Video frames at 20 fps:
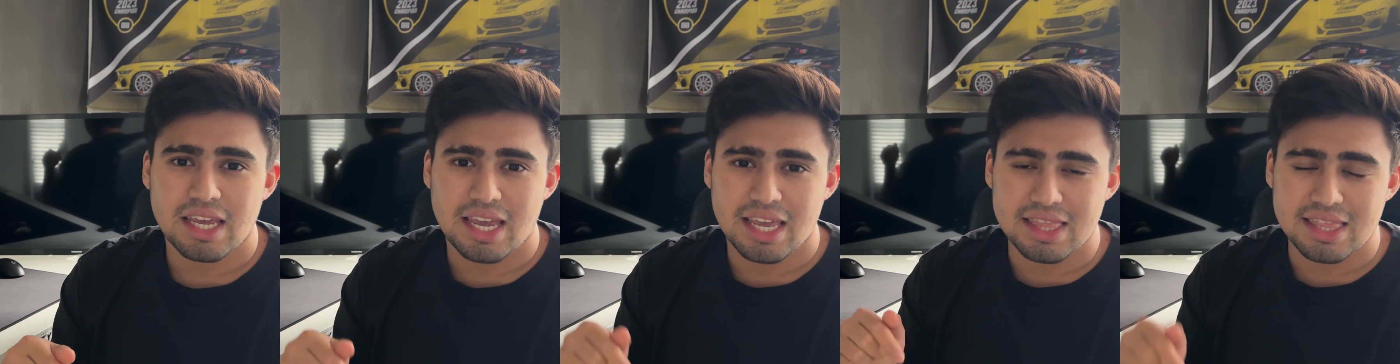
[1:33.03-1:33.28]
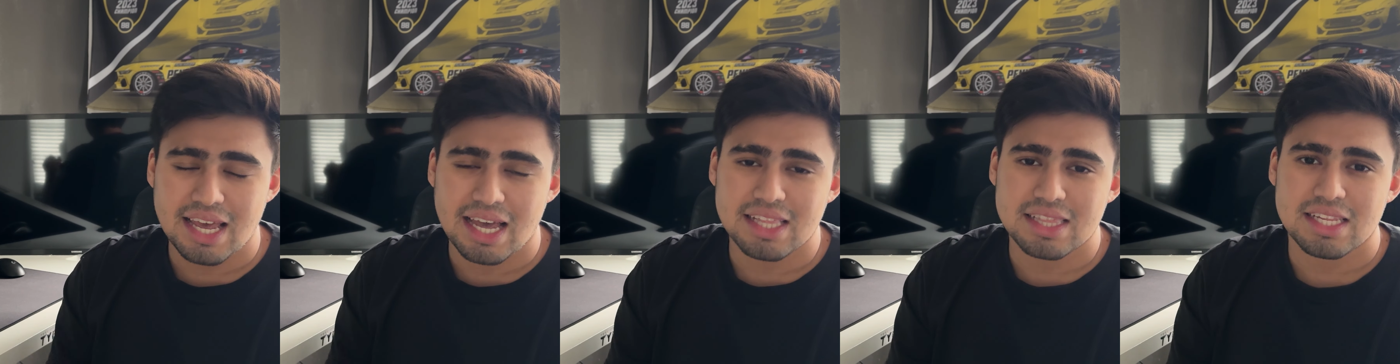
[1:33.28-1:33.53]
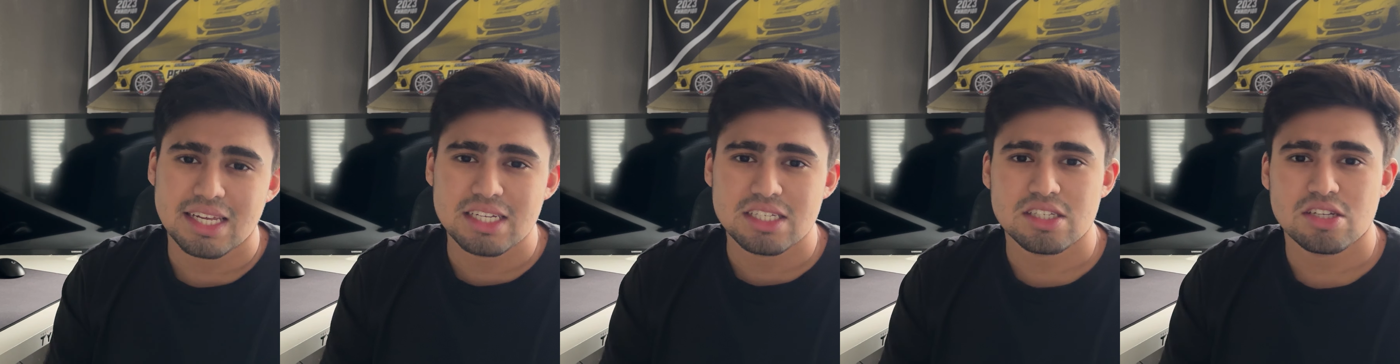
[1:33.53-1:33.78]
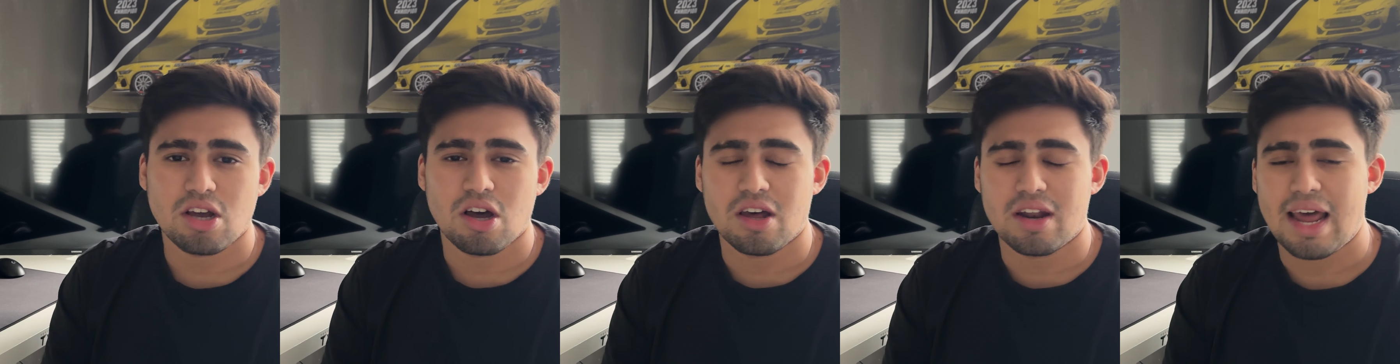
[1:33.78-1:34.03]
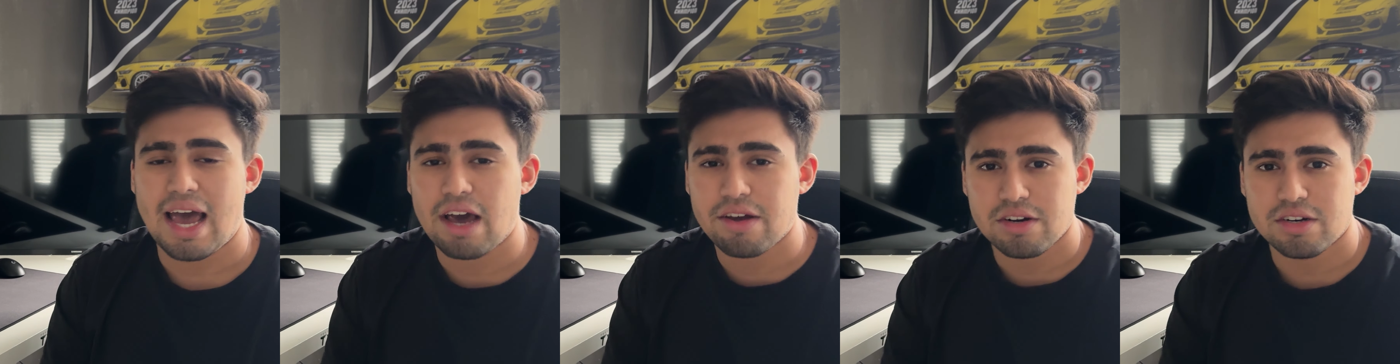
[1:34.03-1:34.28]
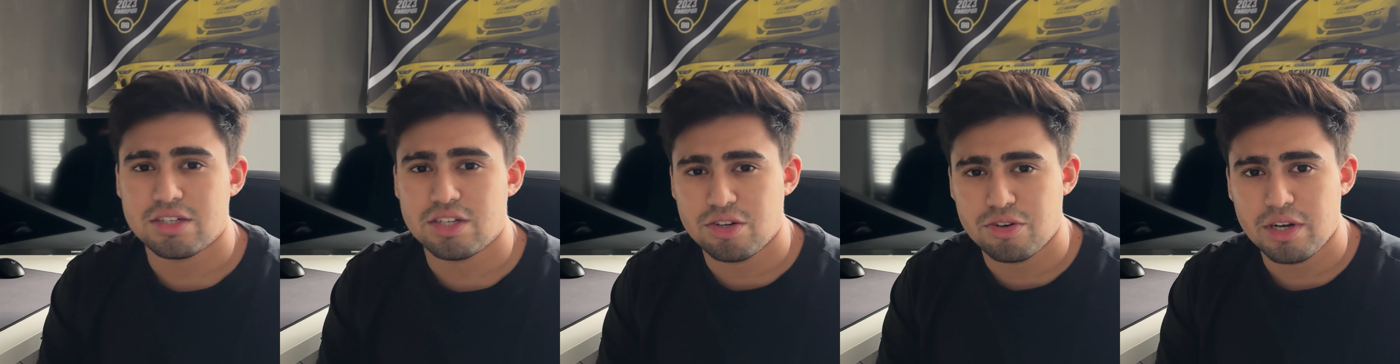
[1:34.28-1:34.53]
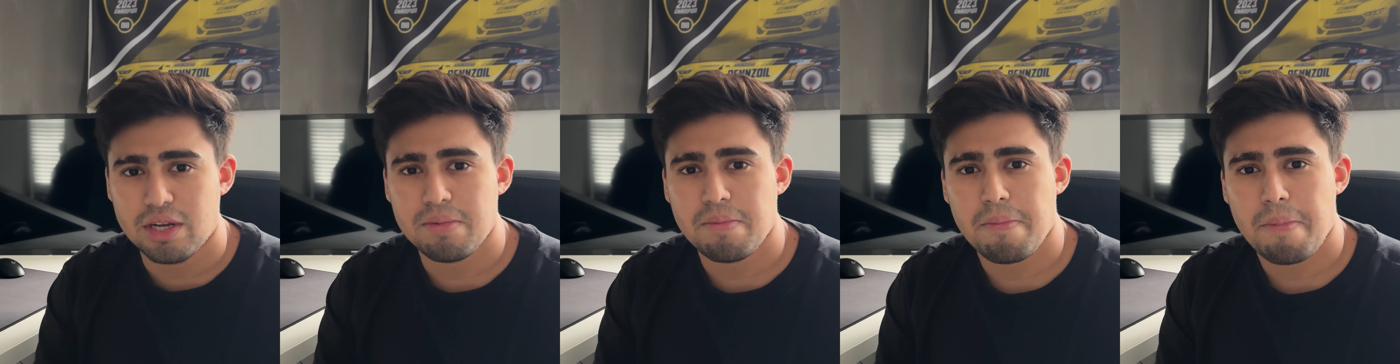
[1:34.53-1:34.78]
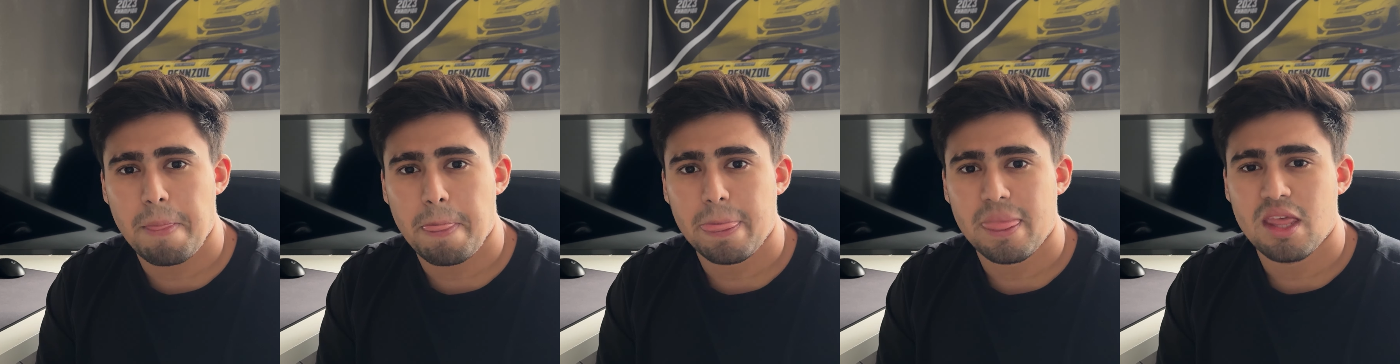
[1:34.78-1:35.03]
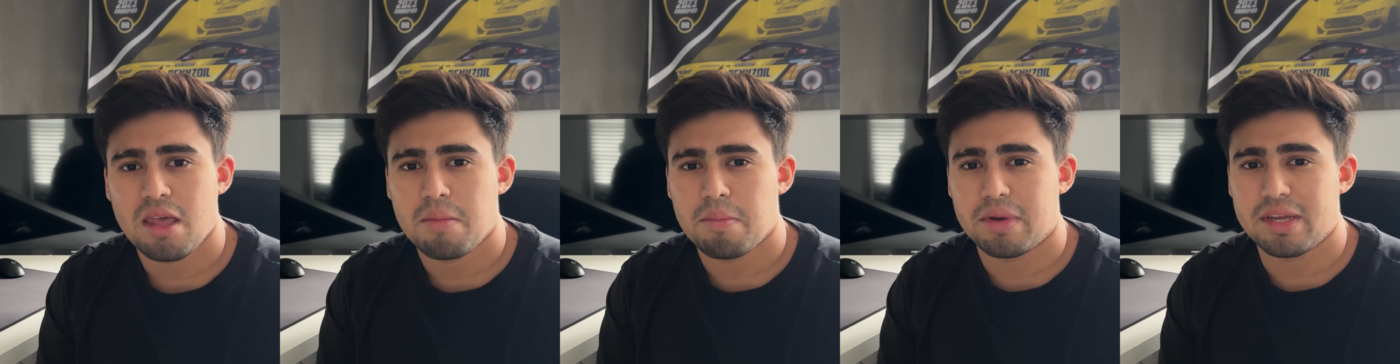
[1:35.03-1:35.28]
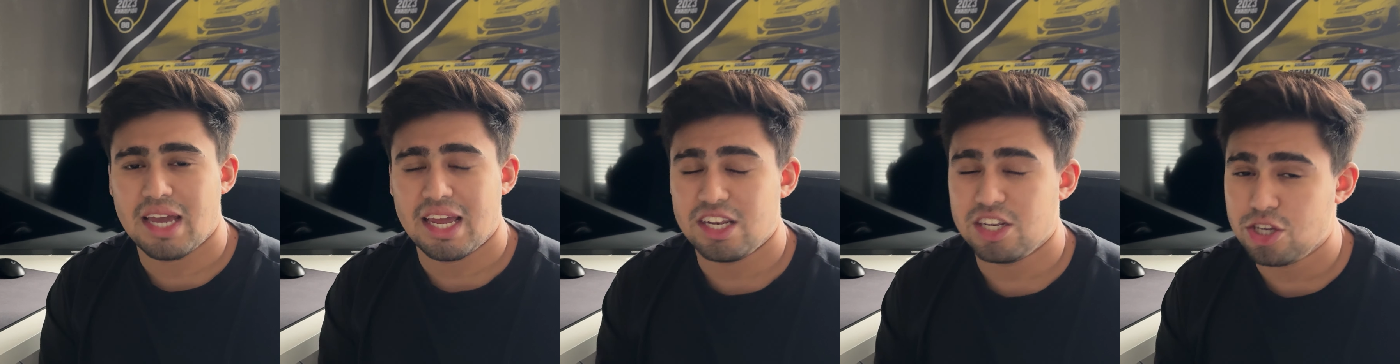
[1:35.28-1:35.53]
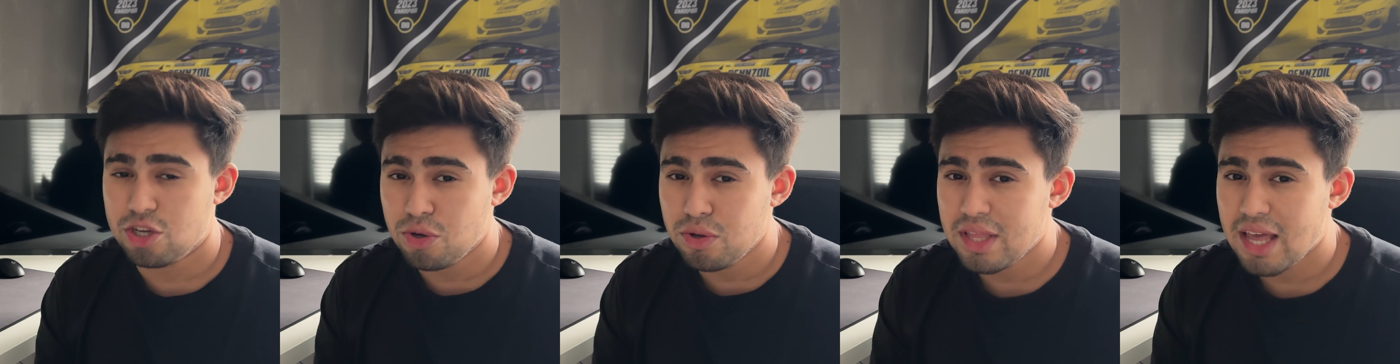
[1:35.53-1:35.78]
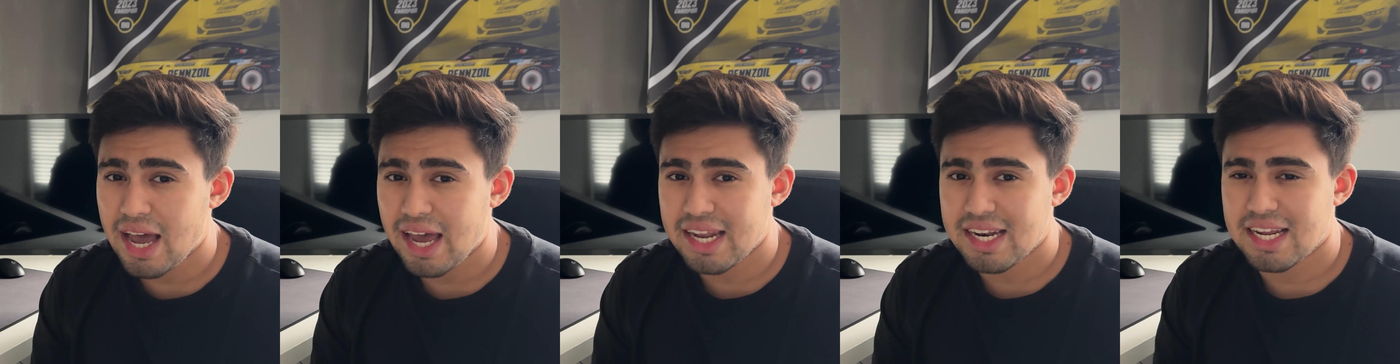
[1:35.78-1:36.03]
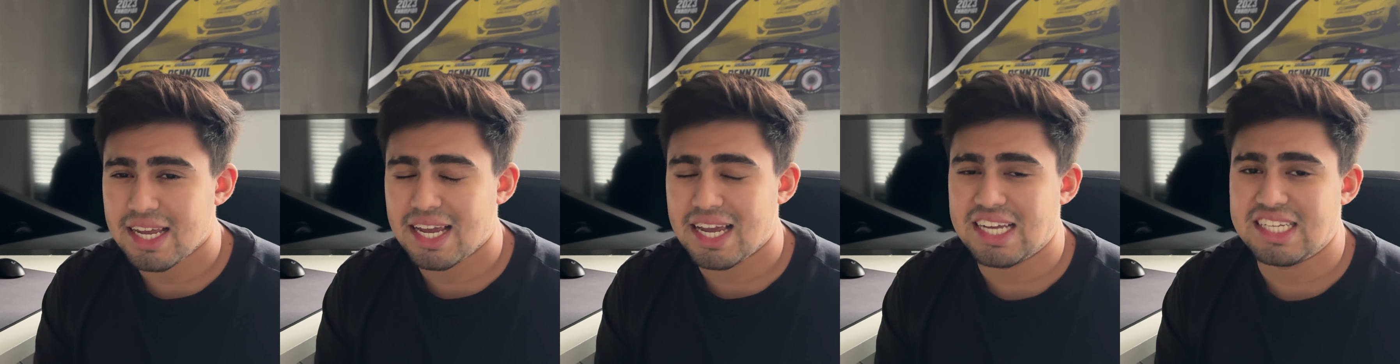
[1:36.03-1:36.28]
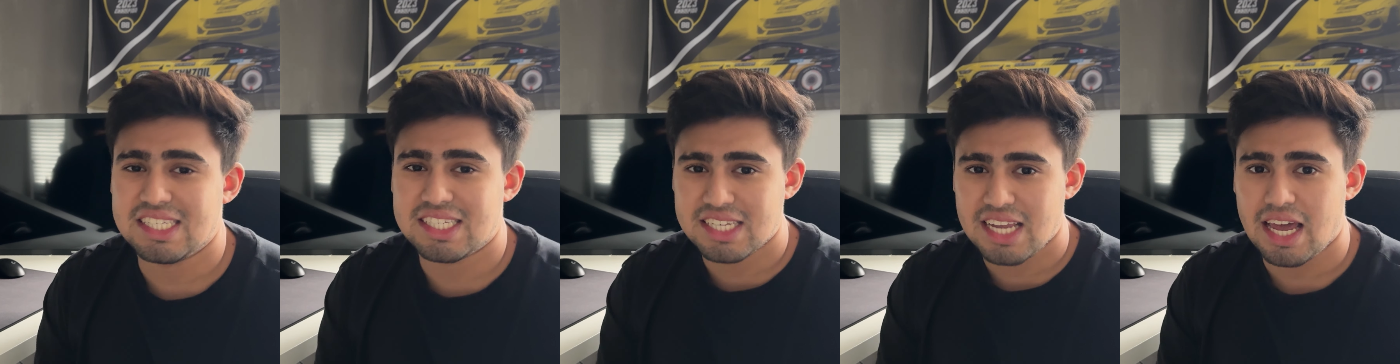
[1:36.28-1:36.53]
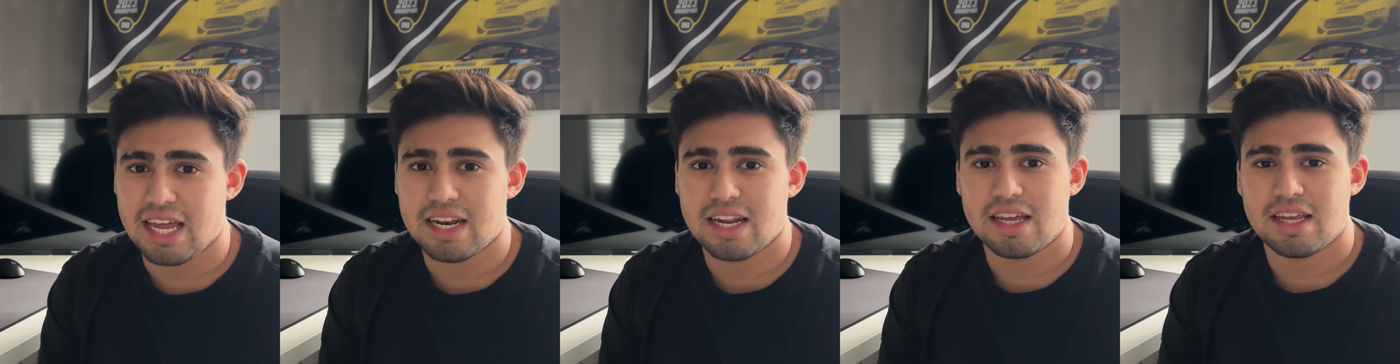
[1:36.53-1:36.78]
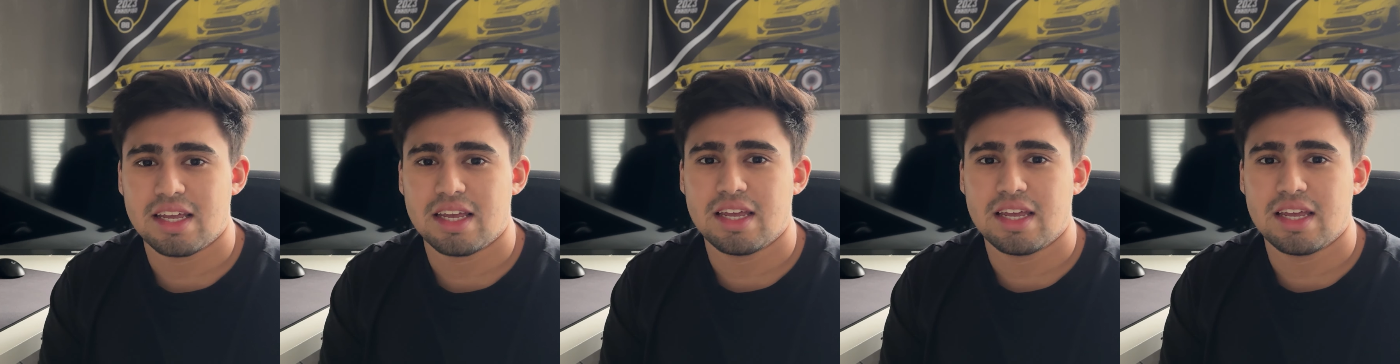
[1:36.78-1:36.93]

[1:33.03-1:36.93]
in that list on how to do it. But yeah, do that instead.